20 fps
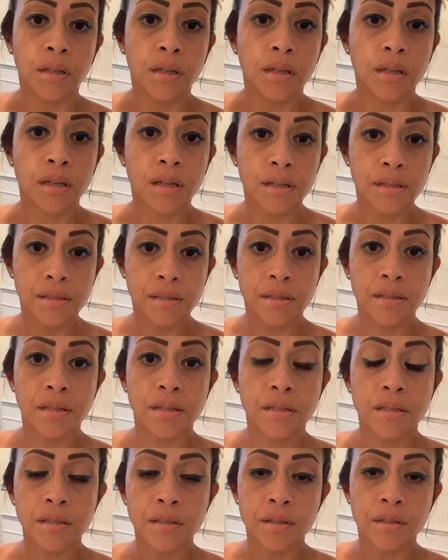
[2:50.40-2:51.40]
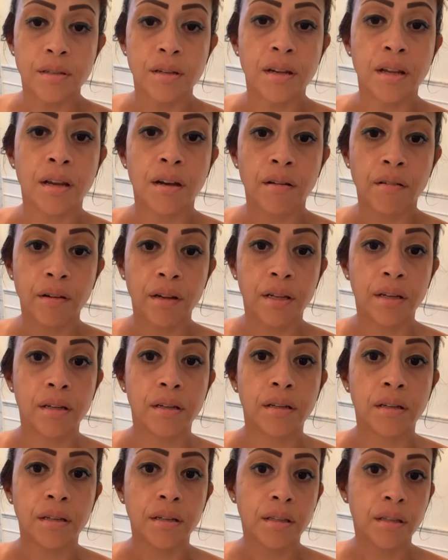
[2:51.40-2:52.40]
because this is an
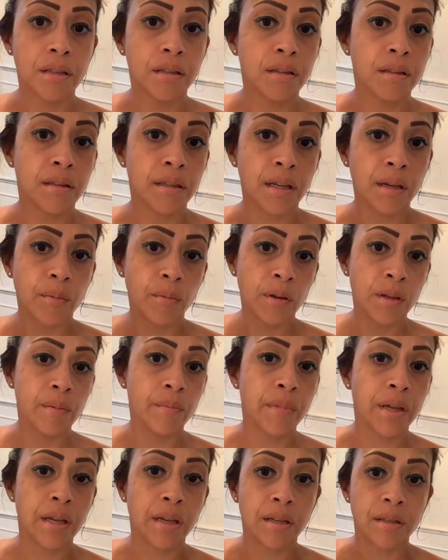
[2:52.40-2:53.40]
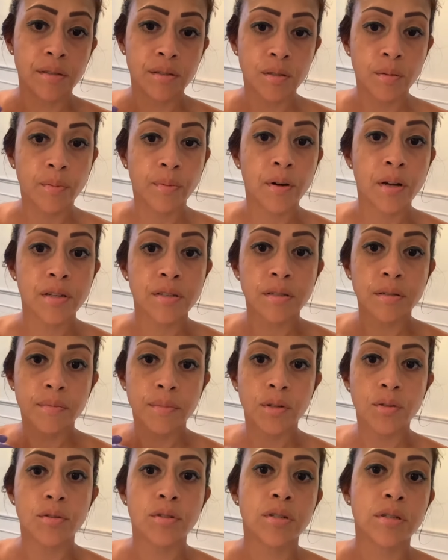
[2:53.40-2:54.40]
area that we may suppress
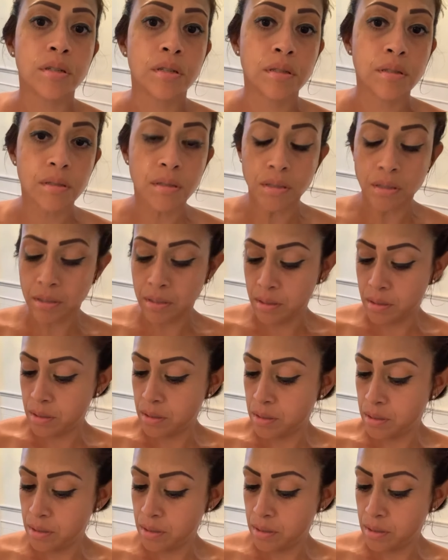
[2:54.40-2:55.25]
emotions.